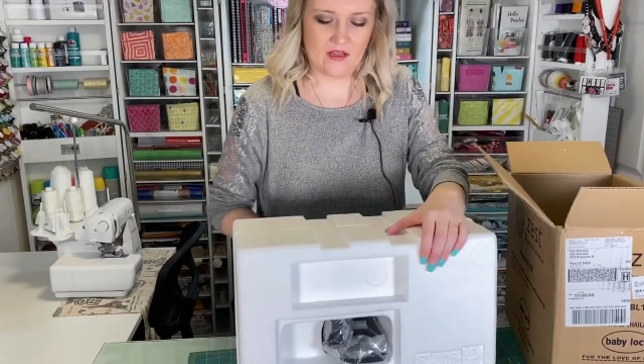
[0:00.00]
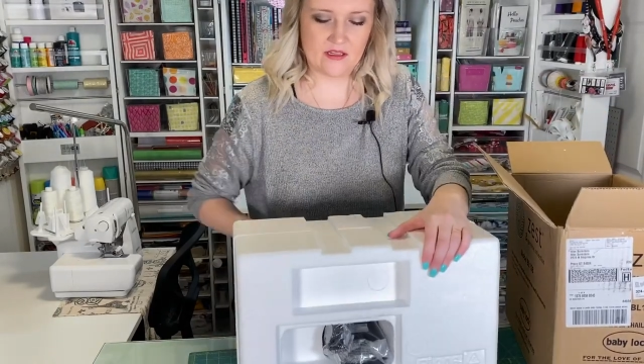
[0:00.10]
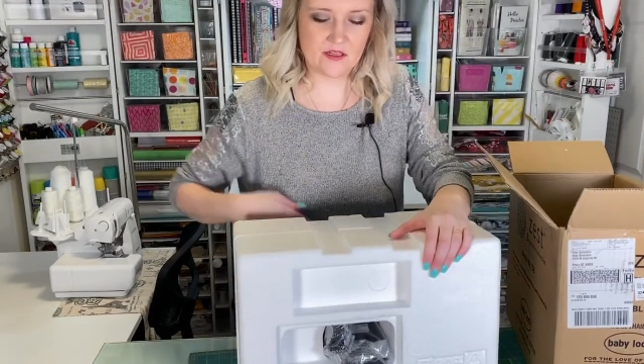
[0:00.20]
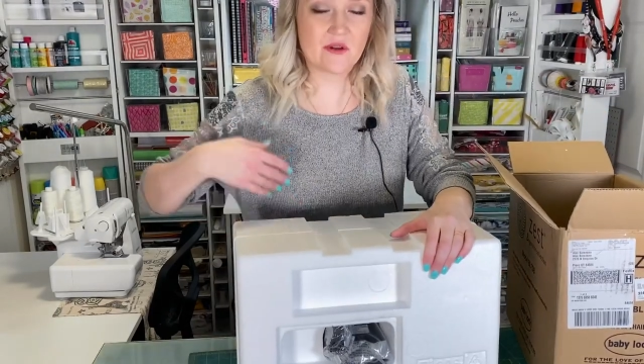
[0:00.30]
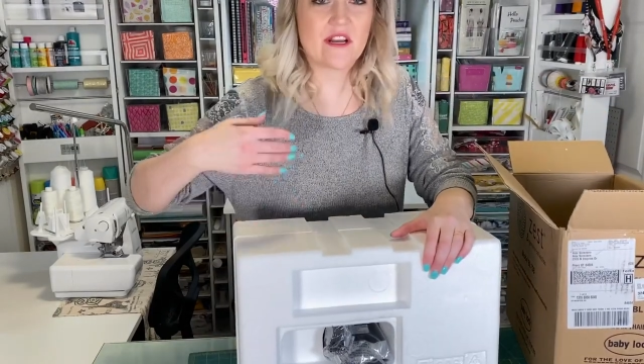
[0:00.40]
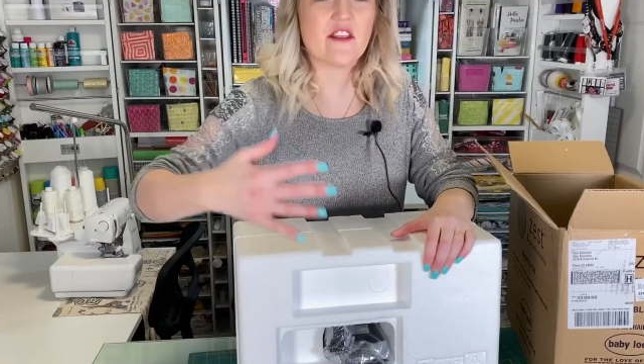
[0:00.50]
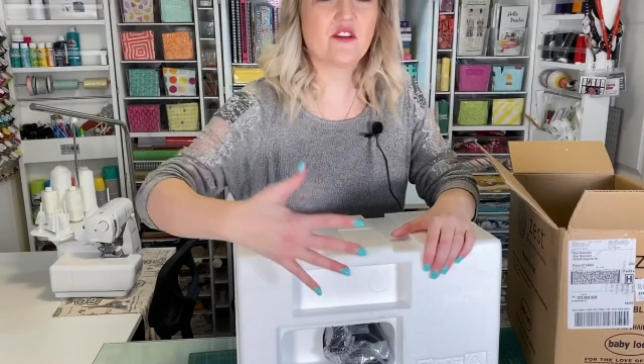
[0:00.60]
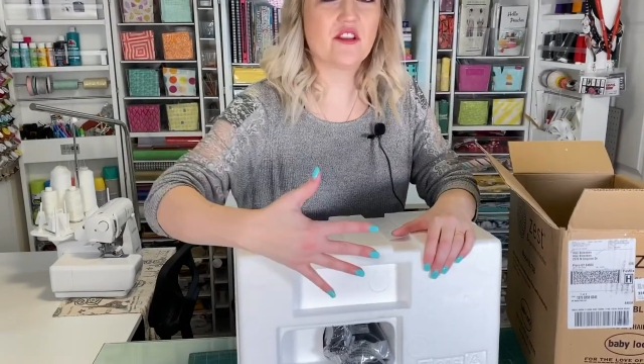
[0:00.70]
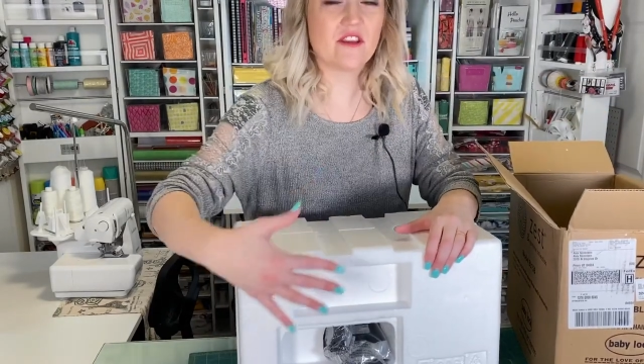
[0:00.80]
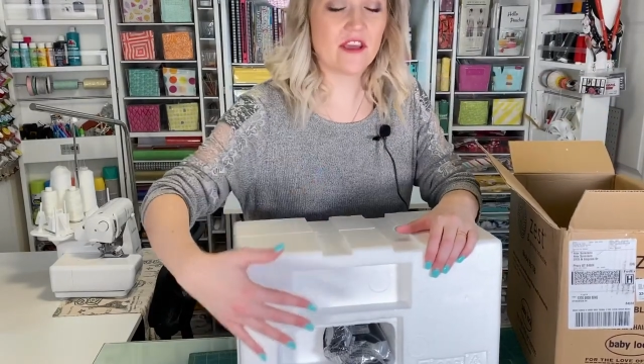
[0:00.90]
So
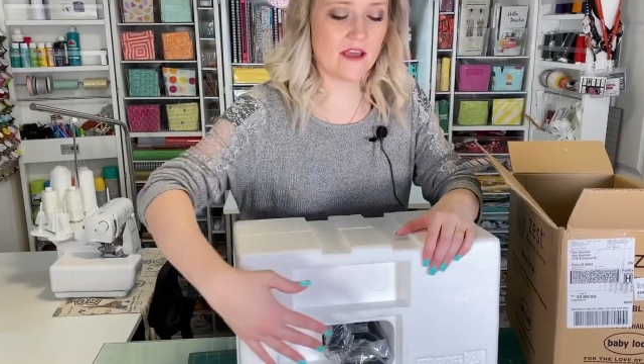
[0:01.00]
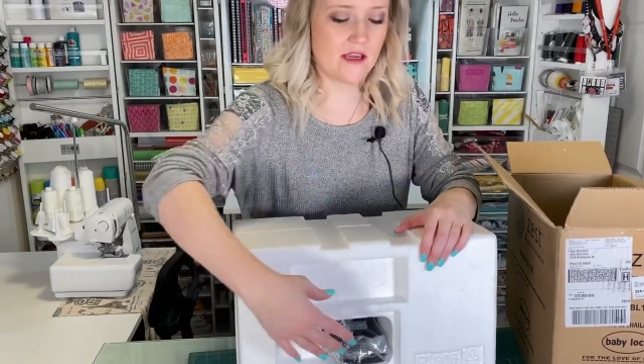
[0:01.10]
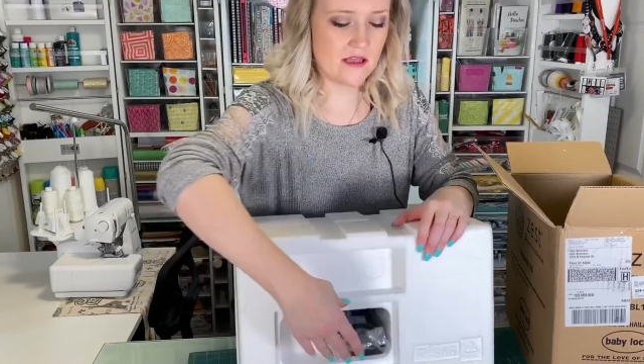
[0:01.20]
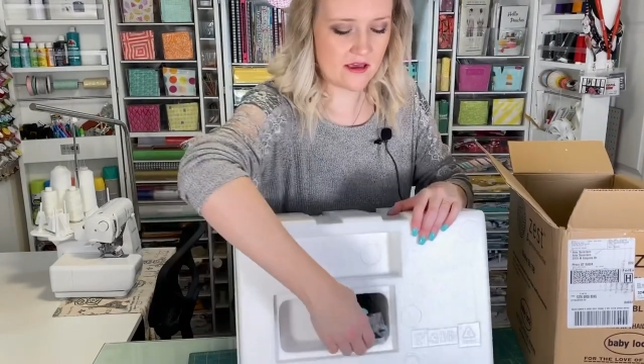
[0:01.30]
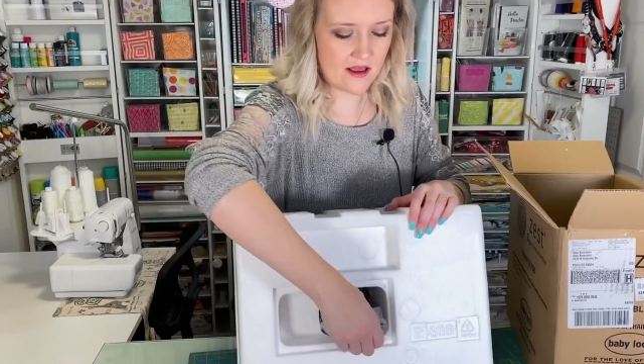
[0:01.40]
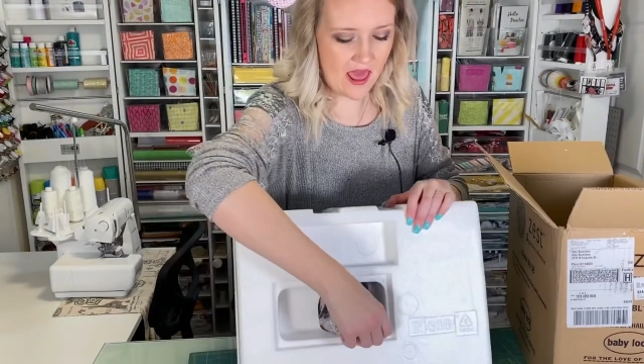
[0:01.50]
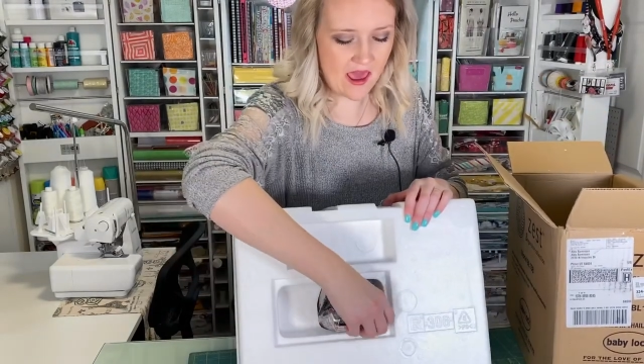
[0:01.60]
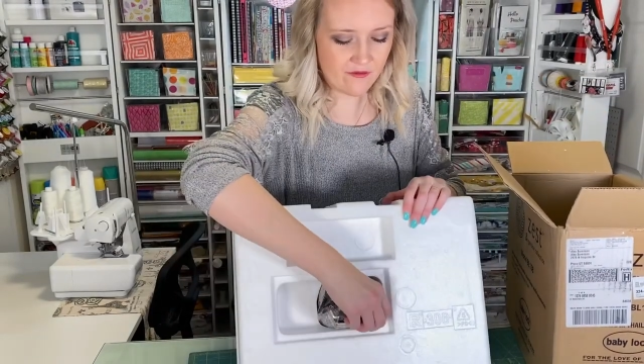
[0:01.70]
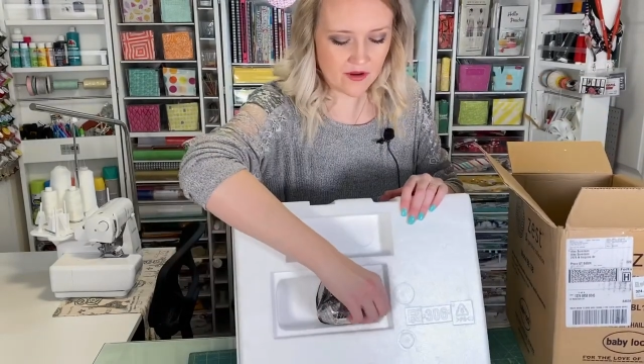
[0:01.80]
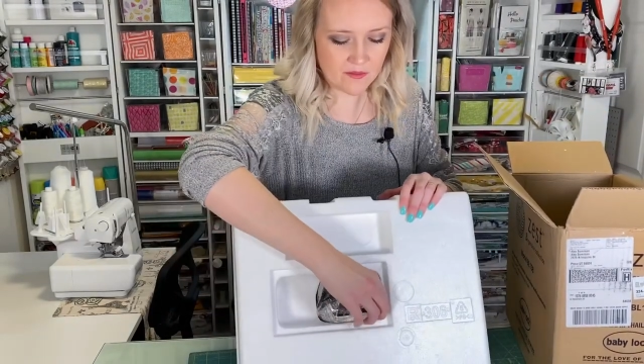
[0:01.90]
another thing that
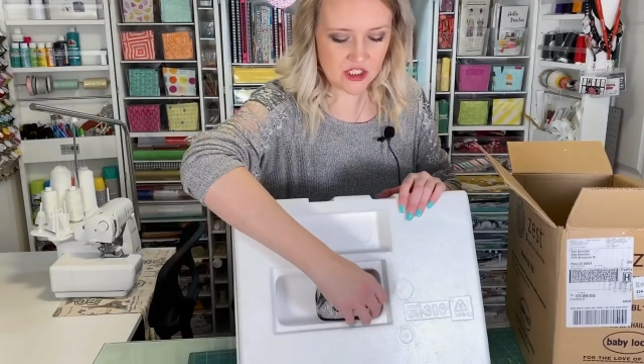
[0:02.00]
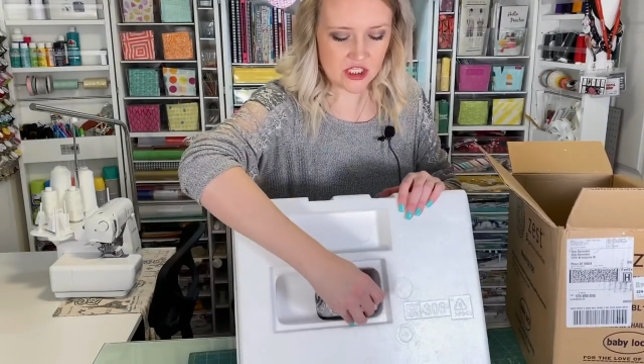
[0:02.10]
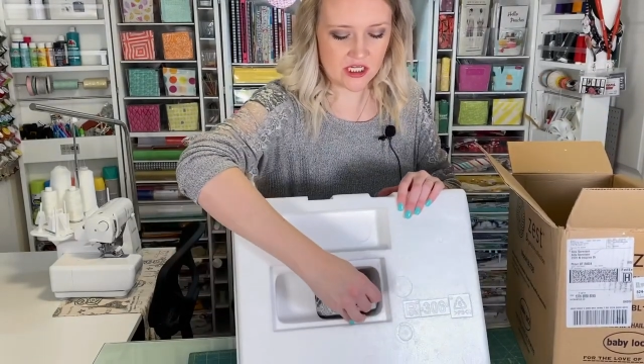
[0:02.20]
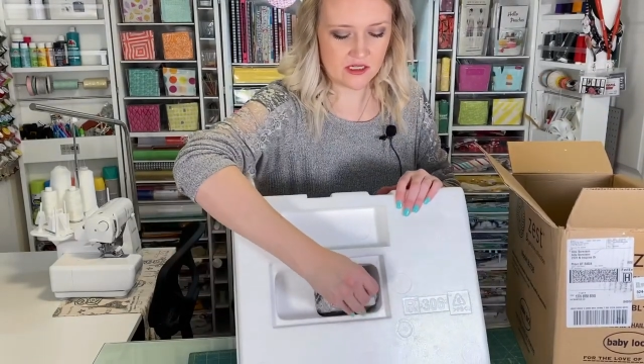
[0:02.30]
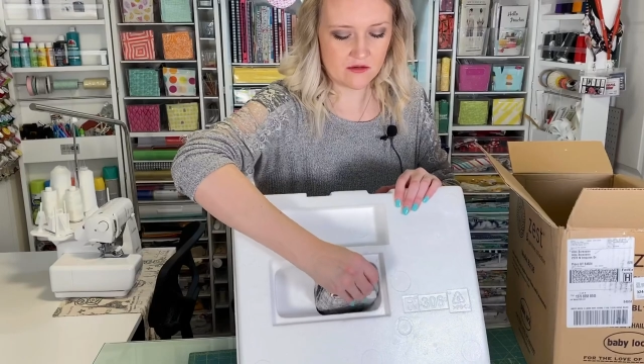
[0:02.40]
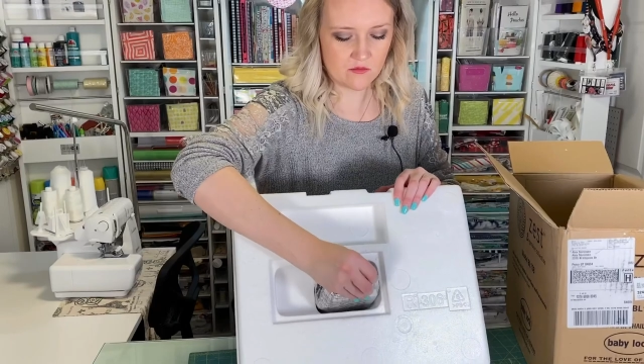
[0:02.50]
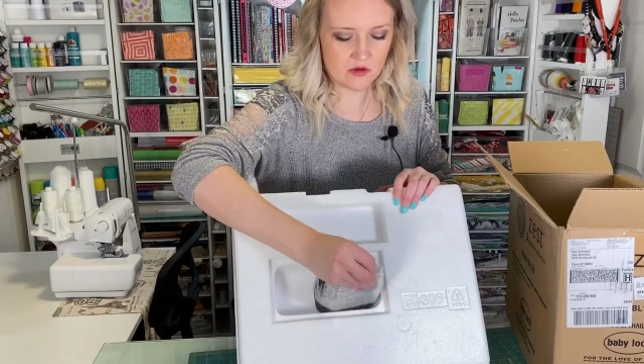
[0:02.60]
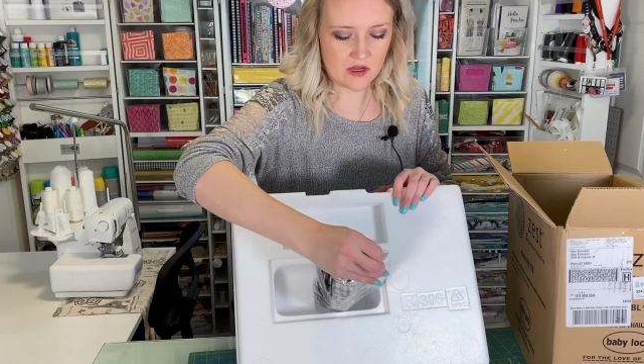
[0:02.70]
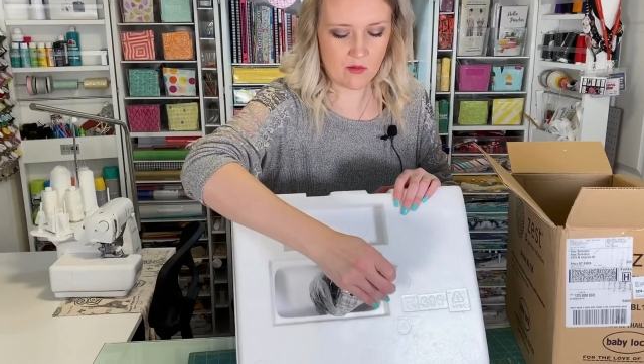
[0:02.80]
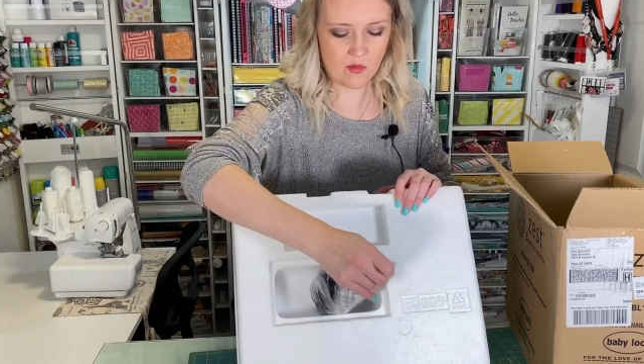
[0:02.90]
every machine will
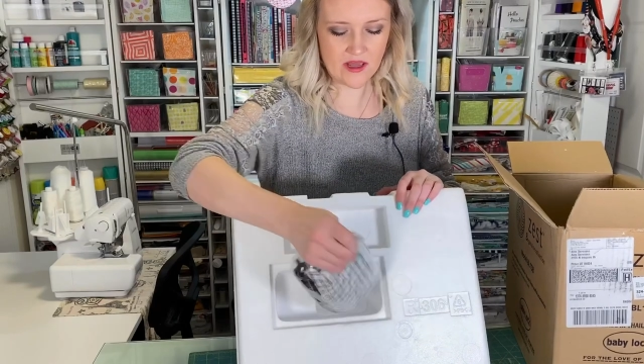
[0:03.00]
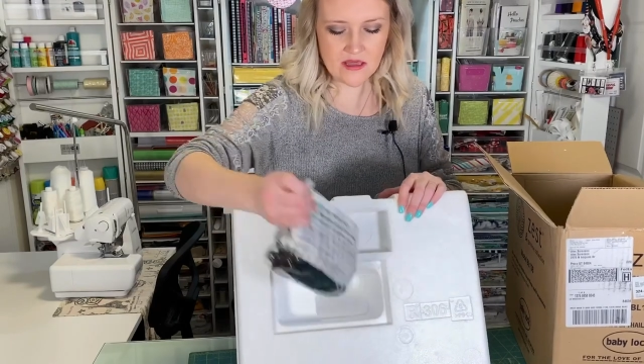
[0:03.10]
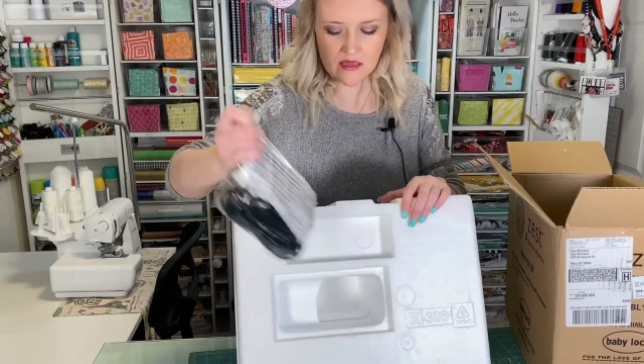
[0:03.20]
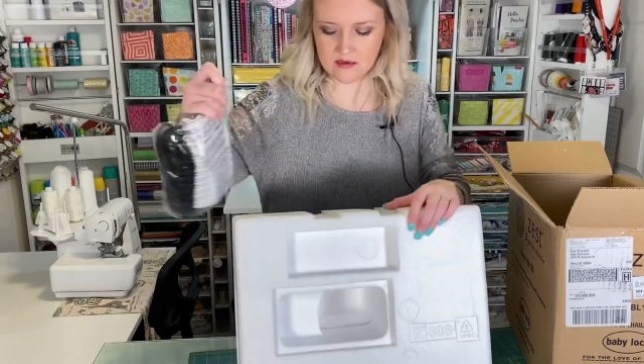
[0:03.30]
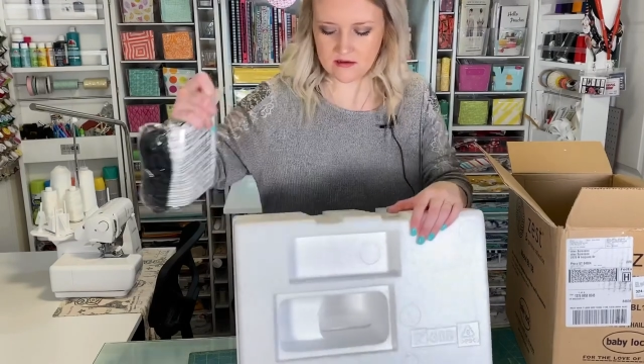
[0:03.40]
come with